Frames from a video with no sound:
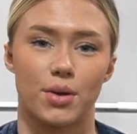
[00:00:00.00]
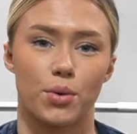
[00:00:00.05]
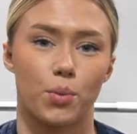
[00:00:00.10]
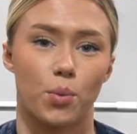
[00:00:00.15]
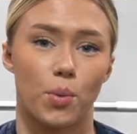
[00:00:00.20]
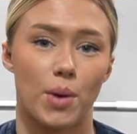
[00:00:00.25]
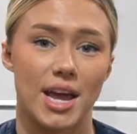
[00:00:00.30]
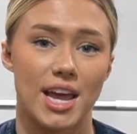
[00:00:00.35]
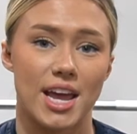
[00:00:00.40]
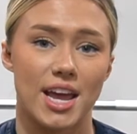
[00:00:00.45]
like
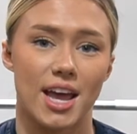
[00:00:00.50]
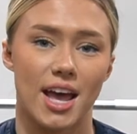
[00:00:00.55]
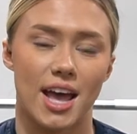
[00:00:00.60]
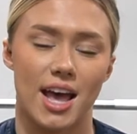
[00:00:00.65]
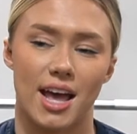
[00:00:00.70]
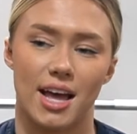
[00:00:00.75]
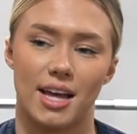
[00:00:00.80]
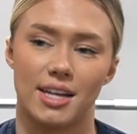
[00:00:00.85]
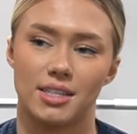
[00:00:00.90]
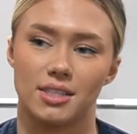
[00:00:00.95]
whey
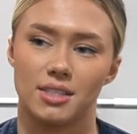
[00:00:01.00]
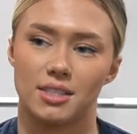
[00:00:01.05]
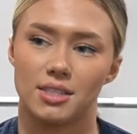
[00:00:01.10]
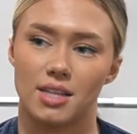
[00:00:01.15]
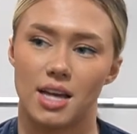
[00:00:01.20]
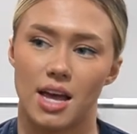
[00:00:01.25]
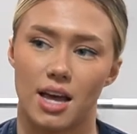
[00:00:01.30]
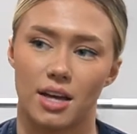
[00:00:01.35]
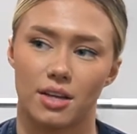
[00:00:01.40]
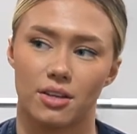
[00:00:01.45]

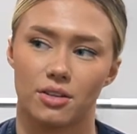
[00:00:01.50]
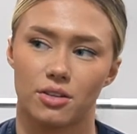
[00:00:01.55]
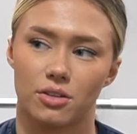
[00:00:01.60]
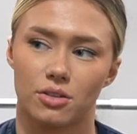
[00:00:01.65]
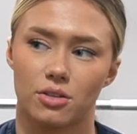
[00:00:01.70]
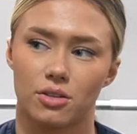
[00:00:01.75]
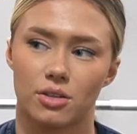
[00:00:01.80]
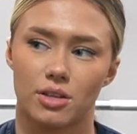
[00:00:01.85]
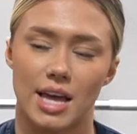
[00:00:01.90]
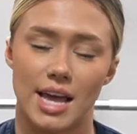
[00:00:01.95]
and
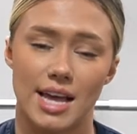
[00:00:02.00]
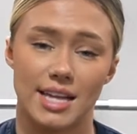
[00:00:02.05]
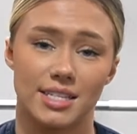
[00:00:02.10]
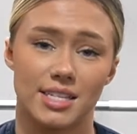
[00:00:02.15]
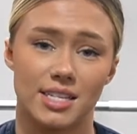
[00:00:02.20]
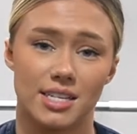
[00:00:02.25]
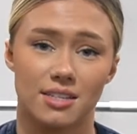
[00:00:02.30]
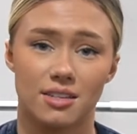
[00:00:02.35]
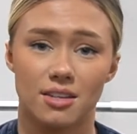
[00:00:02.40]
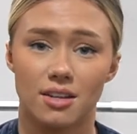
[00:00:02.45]

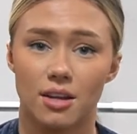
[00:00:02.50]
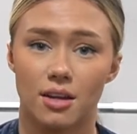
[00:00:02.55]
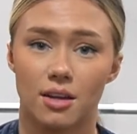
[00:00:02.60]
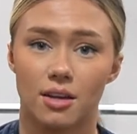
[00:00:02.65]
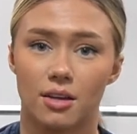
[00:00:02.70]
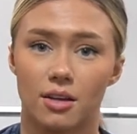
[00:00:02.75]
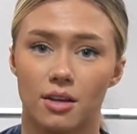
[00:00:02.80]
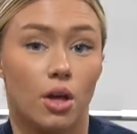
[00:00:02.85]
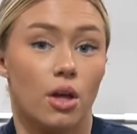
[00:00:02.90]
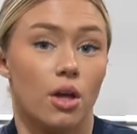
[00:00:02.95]
casein.
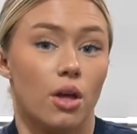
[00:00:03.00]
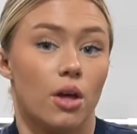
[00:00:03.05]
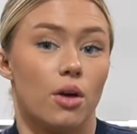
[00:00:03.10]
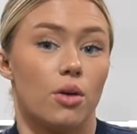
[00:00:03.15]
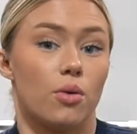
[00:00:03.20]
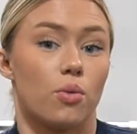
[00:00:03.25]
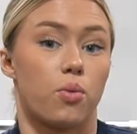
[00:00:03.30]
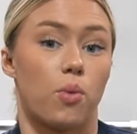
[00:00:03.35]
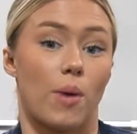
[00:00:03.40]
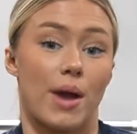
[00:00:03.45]

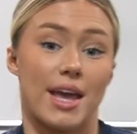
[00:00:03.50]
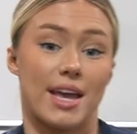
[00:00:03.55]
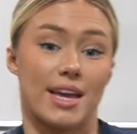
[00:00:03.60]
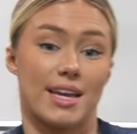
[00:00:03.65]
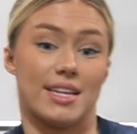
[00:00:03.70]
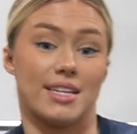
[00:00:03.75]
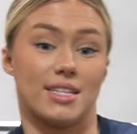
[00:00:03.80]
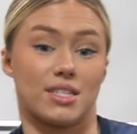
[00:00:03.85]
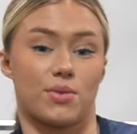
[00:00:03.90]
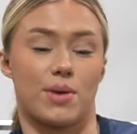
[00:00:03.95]
Whey
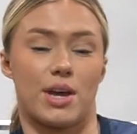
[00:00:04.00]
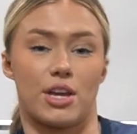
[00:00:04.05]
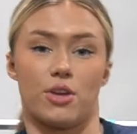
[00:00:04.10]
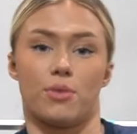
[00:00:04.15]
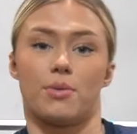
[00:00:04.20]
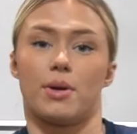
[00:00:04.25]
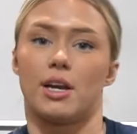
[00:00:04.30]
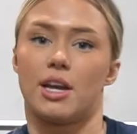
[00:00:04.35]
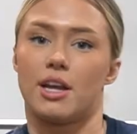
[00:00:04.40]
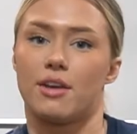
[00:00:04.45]
is quite a
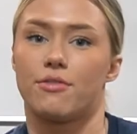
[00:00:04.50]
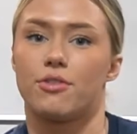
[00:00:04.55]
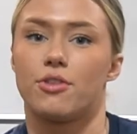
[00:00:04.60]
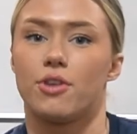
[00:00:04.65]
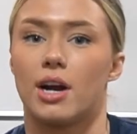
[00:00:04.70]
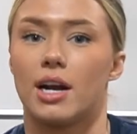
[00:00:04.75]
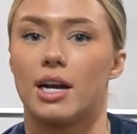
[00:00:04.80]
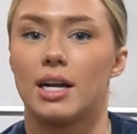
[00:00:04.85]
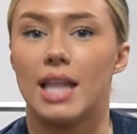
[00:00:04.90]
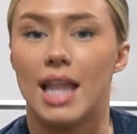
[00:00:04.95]
good one if
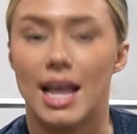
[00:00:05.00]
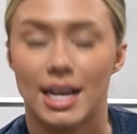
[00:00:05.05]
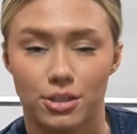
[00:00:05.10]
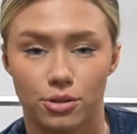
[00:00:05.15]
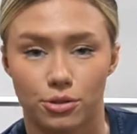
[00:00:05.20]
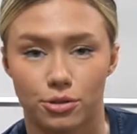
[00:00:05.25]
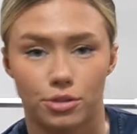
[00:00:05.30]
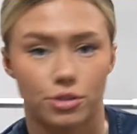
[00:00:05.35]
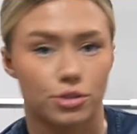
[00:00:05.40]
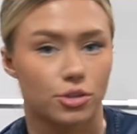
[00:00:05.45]
you are
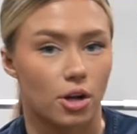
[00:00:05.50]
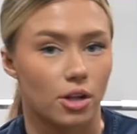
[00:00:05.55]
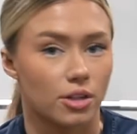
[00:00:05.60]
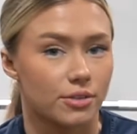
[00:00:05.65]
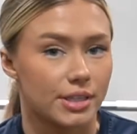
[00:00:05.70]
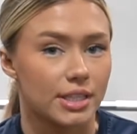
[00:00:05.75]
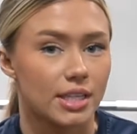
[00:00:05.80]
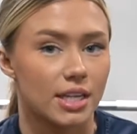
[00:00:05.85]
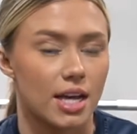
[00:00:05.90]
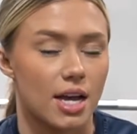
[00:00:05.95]
lactose
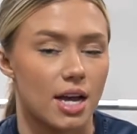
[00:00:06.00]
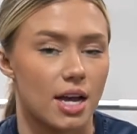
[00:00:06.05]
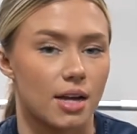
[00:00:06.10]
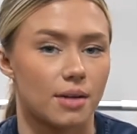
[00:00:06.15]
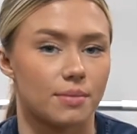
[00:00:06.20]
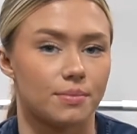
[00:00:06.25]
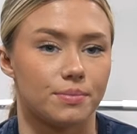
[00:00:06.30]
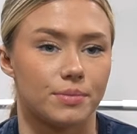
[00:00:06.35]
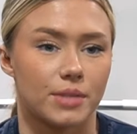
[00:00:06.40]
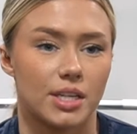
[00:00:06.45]
intolerant.
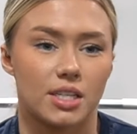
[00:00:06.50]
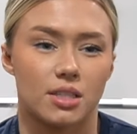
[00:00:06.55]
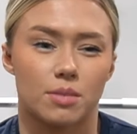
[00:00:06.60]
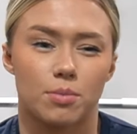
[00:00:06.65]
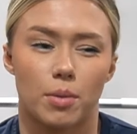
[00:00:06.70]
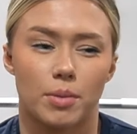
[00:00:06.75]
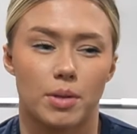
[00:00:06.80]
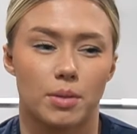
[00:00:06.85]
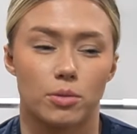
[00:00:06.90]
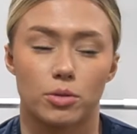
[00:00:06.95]

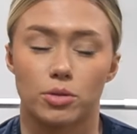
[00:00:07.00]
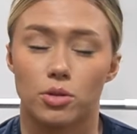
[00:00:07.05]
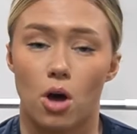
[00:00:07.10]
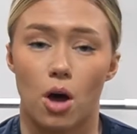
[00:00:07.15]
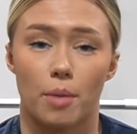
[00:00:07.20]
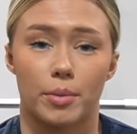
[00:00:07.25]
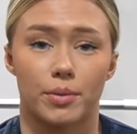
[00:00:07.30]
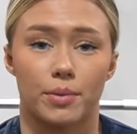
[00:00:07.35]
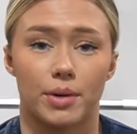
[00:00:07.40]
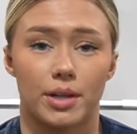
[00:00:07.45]
It's probably the most
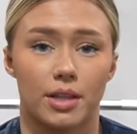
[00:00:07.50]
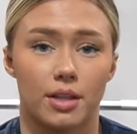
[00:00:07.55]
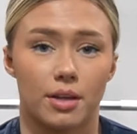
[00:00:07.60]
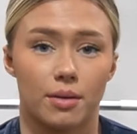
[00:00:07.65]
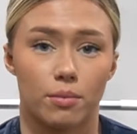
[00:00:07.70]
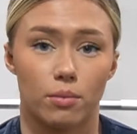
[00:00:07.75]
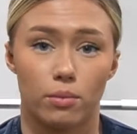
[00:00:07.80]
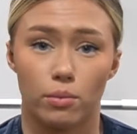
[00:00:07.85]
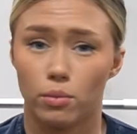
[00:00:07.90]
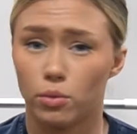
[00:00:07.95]
common one
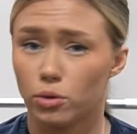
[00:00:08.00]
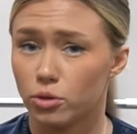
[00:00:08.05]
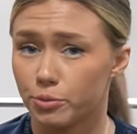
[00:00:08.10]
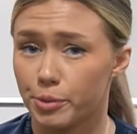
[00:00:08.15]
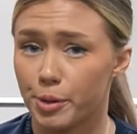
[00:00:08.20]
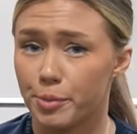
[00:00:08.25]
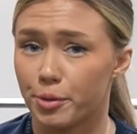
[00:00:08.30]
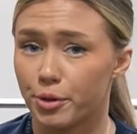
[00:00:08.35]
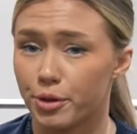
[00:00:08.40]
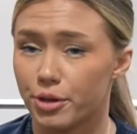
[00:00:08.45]
that
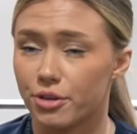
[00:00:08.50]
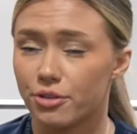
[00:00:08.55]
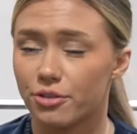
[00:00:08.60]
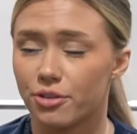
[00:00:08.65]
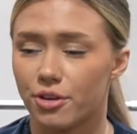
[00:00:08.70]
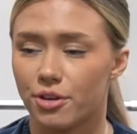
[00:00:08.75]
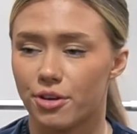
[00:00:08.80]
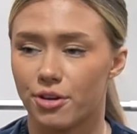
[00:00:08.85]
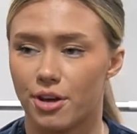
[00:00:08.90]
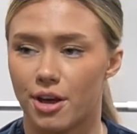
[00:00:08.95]
most people
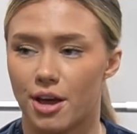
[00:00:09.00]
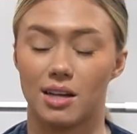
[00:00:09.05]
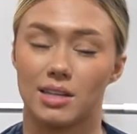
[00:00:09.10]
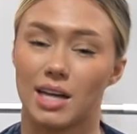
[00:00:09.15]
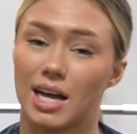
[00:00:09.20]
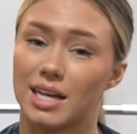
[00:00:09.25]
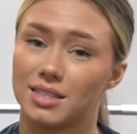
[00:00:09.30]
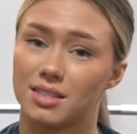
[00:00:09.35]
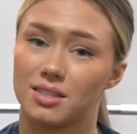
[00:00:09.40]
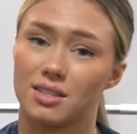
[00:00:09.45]
use.
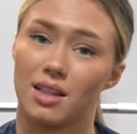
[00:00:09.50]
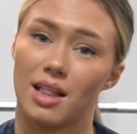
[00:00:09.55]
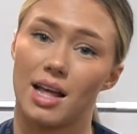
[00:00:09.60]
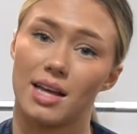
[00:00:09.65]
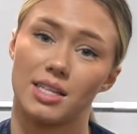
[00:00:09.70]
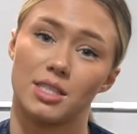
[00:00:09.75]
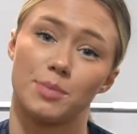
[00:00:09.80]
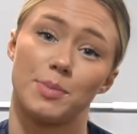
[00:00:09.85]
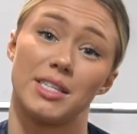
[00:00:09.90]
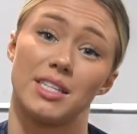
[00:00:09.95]

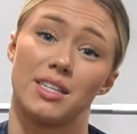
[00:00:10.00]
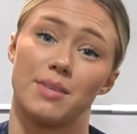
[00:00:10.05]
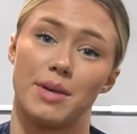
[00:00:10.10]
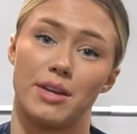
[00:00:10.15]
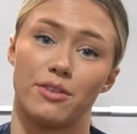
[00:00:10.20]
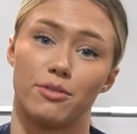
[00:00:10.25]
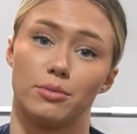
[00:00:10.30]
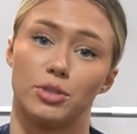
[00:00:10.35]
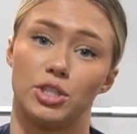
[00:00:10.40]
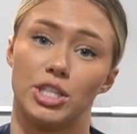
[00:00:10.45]
It's basically
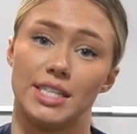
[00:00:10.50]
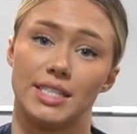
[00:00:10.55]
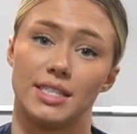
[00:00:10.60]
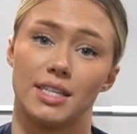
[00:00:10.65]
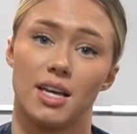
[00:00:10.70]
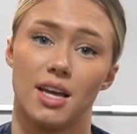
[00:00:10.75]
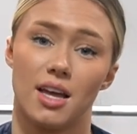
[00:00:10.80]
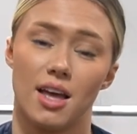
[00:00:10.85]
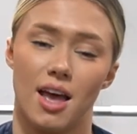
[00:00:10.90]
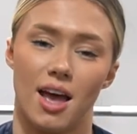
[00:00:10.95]
made from
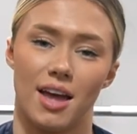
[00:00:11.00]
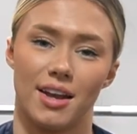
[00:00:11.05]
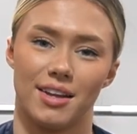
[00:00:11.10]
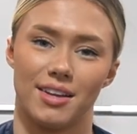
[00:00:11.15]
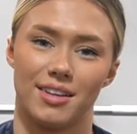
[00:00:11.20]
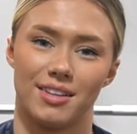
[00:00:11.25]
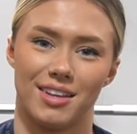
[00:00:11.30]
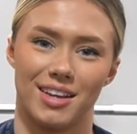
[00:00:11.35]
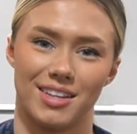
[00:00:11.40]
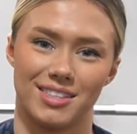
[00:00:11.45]
cheese, and
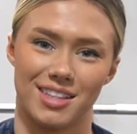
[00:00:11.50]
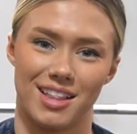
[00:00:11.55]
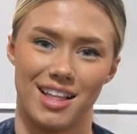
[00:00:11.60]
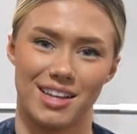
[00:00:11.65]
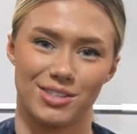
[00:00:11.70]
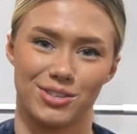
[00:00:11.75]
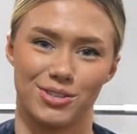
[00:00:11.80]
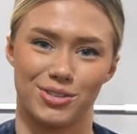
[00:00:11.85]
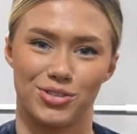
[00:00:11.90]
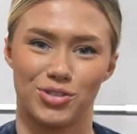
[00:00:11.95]
it has
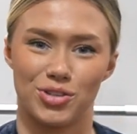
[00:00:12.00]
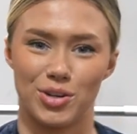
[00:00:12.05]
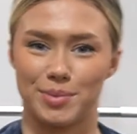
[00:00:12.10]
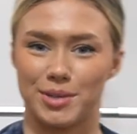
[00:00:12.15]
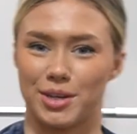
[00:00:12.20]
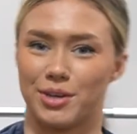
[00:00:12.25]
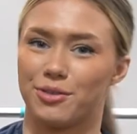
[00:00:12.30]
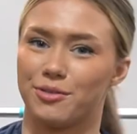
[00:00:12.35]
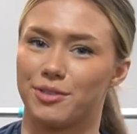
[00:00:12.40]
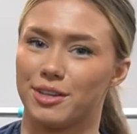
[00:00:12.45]
lactose
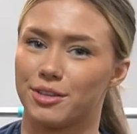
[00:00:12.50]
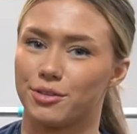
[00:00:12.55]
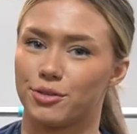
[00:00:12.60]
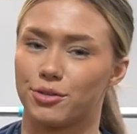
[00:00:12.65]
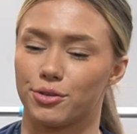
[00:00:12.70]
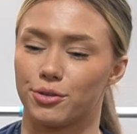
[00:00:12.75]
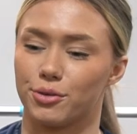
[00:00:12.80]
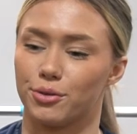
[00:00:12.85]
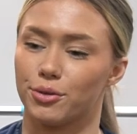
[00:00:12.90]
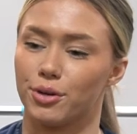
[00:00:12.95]
stripped out of it.
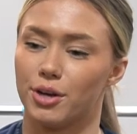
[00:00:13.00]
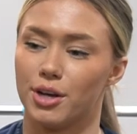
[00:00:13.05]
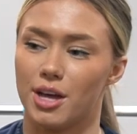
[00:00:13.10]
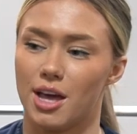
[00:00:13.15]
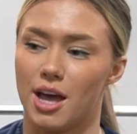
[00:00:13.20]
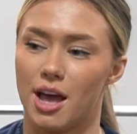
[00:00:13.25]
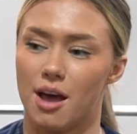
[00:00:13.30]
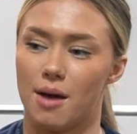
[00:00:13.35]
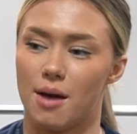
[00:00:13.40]
So